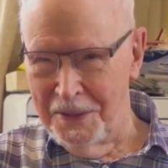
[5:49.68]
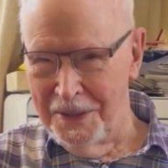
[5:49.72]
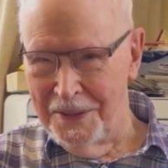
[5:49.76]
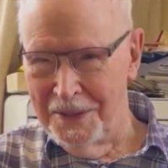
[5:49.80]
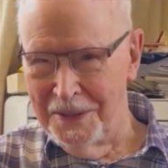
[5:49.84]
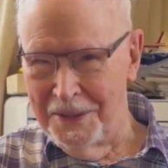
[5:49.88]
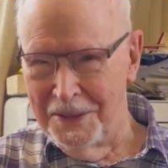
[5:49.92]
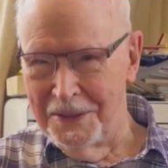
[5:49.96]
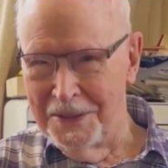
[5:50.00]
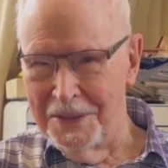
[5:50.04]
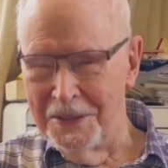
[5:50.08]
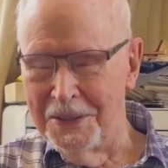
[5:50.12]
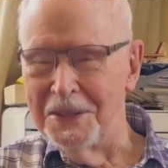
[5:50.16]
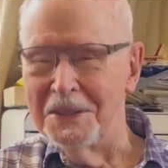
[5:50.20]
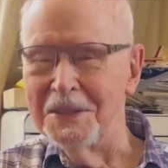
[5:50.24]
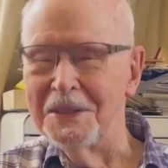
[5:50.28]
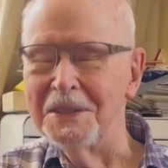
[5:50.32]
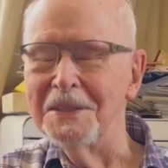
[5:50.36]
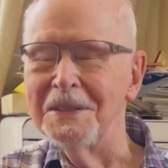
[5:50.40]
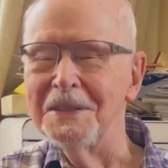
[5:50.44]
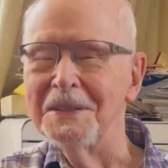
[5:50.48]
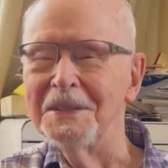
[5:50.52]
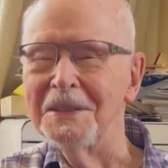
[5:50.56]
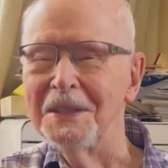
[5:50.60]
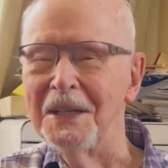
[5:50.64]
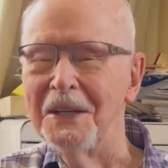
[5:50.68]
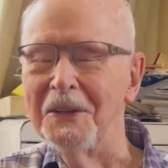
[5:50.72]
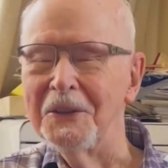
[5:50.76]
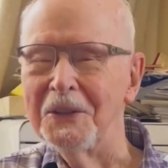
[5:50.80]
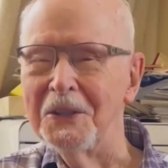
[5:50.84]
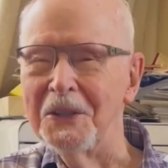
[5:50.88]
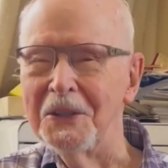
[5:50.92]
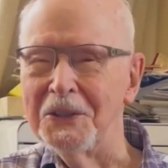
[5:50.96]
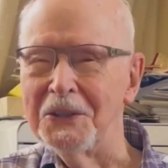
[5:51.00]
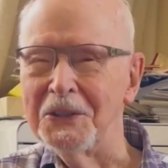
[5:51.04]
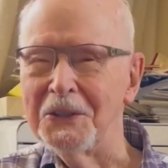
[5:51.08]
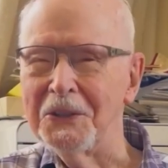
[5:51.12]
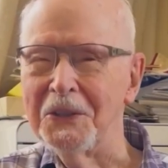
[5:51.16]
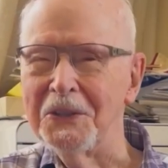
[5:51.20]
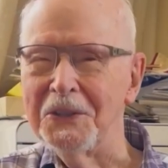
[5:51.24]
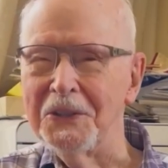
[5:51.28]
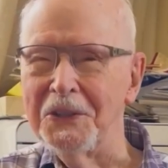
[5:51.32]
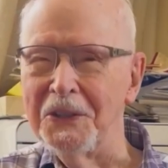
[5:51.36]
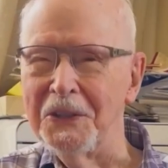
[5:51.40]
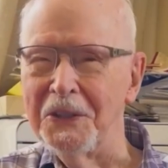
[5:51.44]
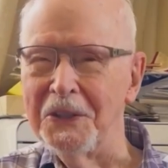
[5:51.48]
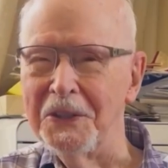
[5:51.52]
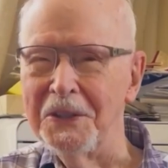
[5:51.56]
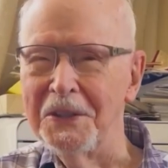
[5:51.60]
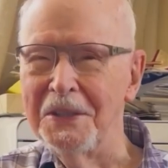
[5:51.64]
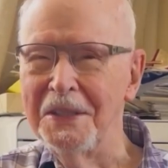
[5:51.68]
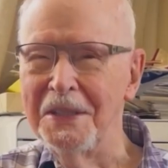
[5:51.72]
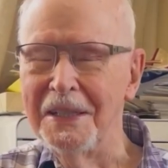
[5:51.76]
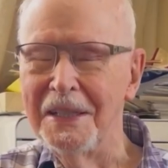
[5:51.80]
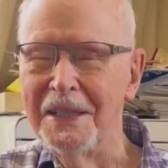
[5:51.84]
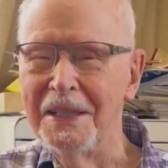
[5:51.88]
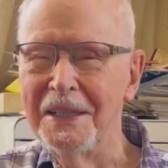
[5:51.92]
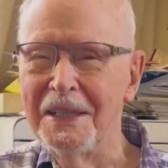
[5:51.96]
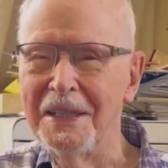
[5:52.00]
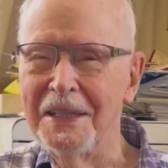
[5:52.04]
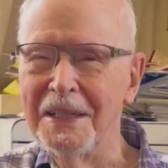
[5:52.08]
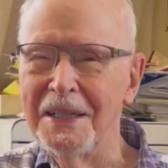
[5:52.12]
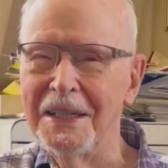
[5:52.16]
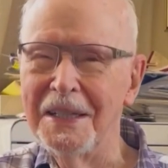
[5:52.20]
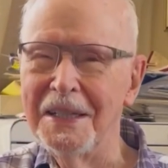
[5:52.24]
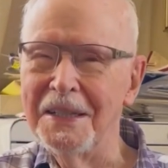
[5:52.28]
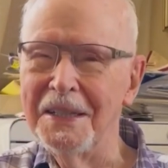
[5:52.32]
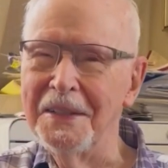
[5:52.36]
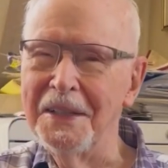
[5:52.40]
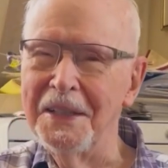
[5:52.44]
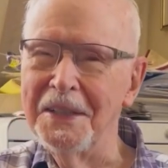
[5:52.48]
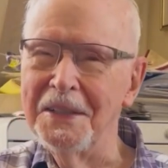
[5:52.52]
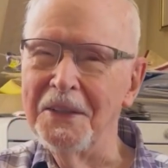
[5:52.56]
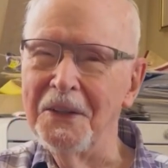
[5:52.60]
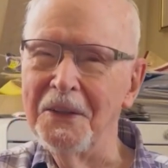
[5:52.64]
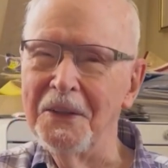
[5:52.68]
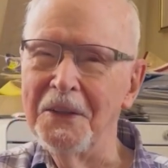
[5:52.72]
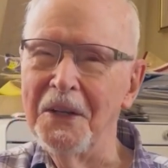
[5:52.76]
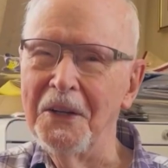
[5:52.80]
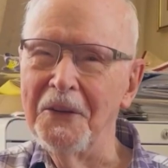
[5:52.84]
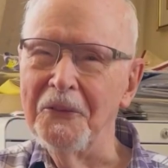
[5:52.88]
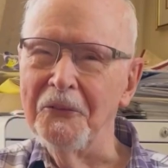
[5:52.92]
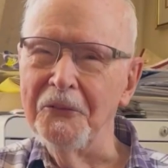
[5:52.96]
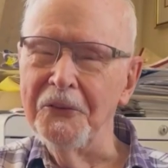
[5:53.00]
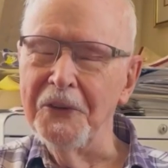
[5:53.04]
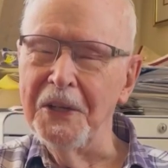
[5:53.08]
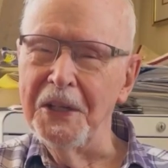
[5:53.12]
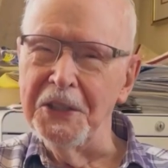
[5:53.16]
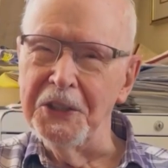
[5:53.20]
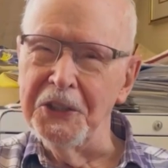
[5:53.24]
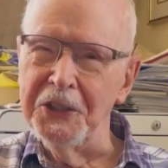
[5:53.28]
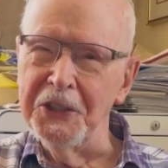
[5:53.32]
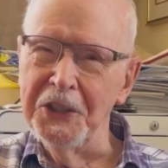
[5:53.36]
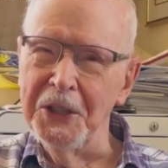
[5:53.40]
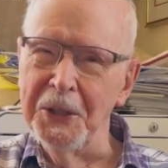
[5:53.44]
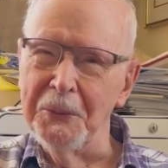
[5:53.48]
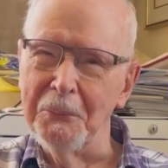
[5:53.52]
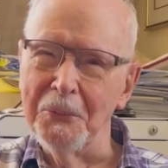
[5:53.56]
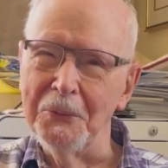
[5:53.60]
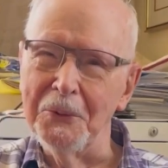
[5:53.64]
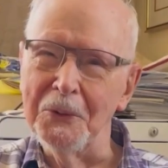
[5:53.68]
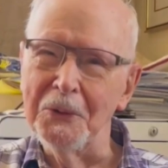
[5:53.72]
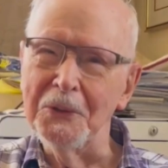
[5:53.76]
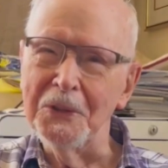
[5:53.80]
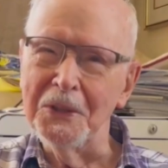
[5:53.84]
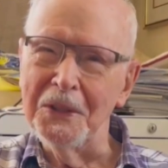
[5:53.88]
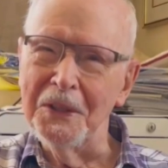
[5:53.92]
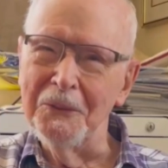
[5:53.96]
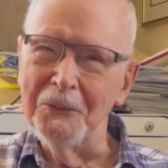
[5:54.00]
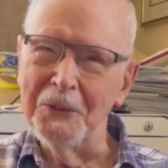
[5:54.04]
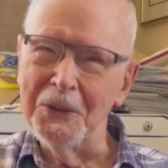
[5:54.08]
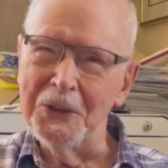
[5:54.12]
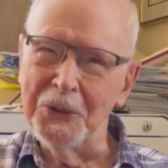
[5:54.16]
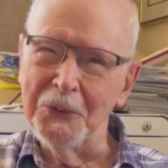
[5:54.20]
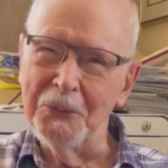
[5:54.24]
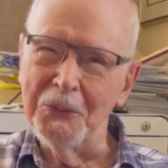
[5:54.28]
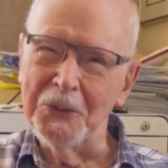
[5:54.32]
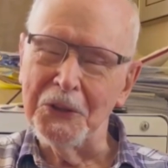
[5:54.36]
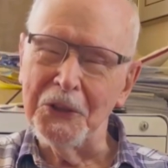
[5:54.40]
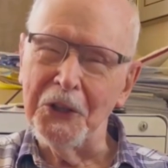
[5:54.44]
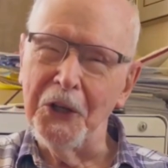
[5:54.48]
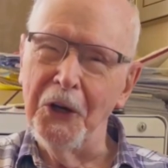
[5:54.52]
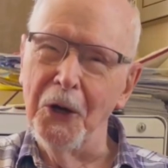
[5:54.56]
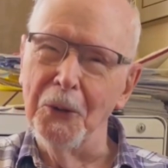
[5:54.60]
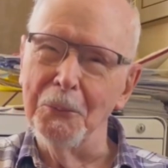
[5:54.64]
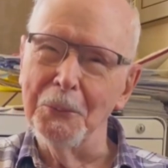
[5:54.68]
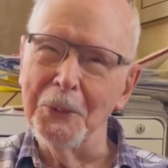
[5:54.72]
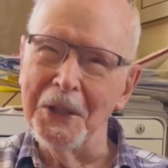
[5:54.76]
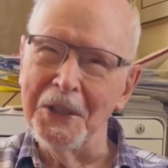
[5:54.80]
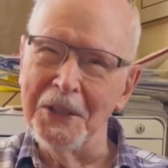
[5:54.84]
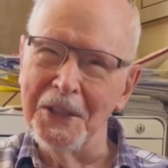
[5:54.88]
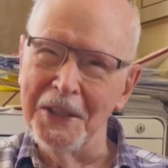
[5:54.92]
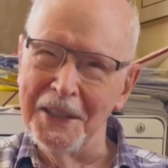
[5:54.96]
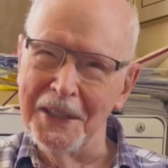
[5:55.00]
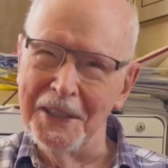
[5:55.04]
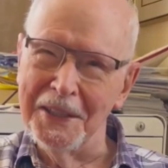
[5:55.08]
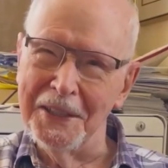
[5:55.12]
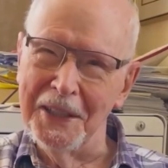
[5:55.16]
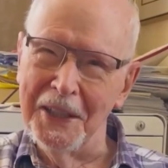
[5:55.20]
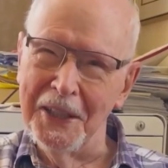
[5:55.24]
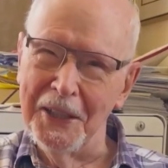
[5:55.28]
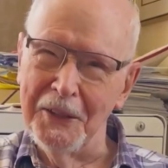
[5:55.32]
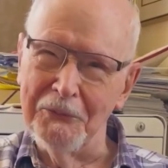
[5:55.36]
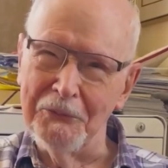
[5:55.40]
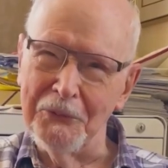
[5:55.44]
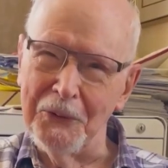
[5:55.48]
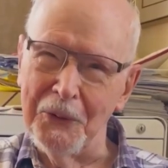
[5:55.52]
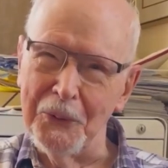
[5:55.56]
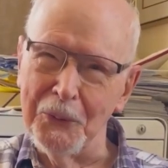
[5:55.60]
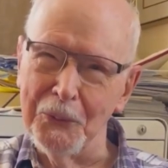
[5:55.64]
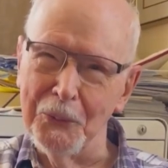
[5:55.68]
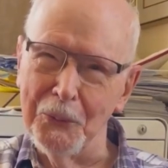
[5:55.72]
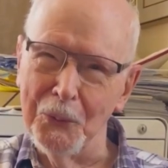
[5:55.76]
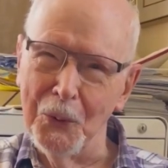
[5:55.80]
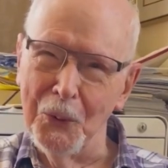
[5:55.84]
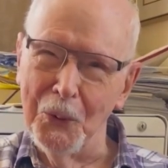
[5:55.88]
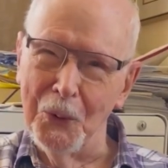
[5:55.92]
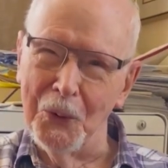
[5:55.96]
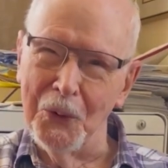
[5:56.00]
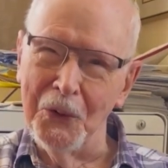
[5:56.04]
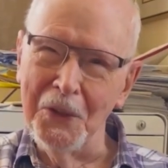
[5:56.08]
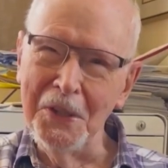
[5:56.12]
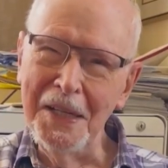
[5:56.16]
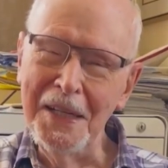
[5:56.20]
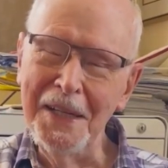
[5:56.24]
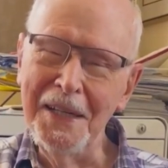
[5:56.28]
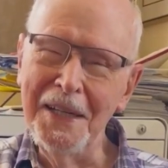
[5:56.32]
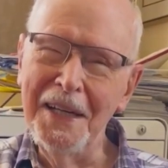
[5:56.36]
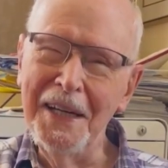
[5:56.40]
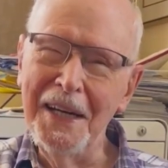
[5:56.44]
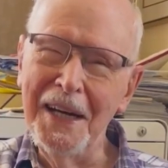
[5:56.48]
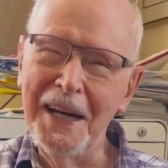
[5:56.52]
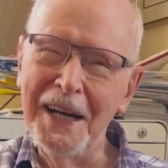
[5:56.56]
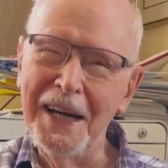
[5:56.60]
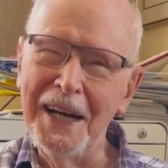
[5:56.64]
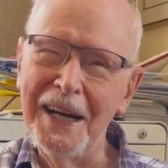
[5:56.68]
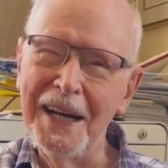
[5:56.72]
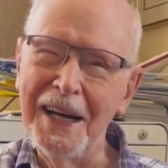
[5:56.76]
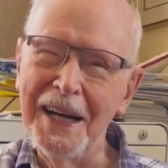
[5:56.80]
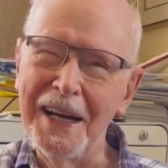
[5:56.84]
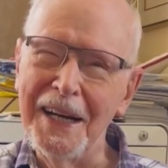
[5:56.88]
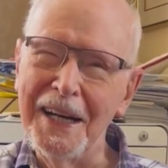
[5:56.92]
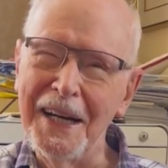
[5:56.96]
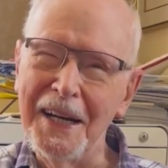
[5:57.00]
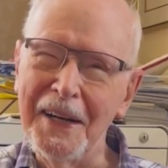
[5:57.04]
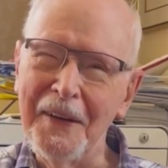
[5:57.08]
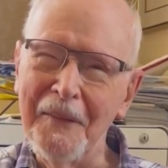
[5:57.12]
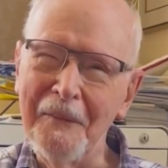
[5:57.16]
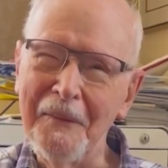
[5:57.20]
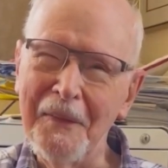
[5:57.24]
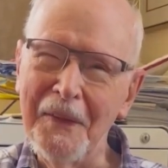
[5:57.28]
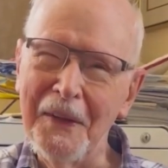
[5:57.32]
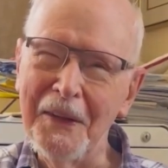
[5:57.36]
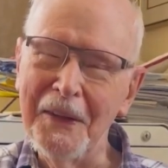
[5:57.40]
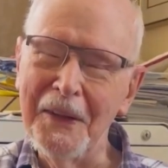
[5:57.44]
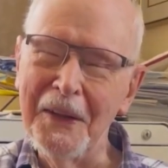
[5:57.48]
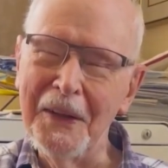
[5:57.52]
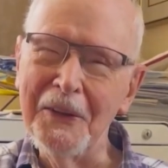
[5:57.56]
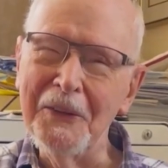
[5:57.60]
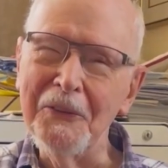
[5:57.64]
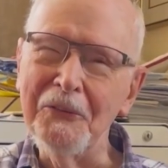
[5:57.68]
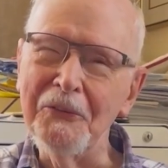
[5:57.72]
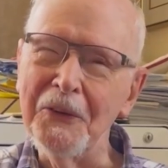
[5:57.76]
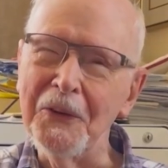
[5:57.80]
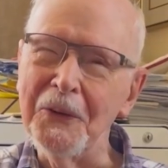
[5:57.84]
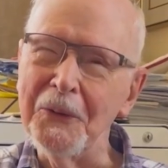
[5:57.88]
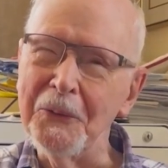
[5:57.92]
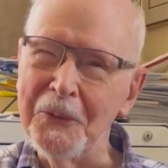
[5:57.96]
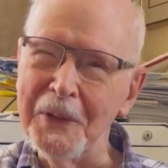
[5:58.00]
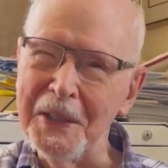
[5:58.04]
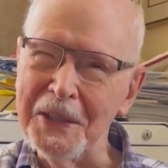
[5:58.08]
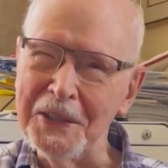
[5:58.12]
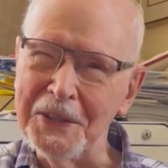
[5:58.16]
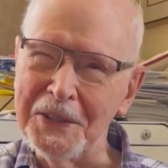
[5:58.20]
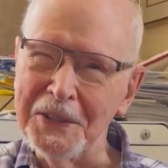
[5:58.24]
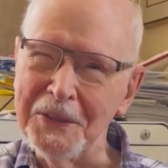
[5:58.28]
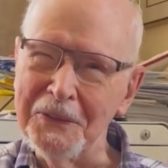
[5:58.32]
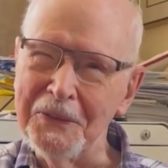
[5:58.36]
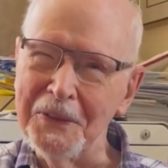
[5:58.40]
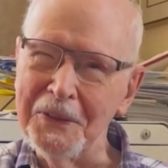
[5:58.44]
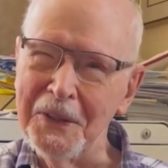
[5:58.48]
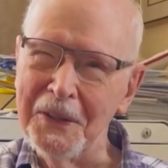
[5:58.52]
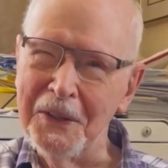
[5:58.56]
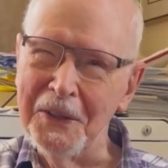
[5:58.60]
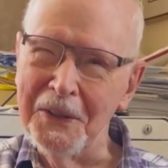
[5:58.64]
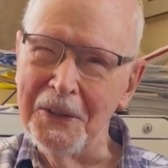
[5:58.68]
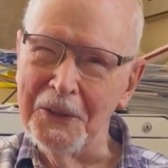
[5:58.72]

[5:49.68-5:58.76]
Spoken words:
is concerned, and then on a French ship which was commandeered after the war for the rest of the trip.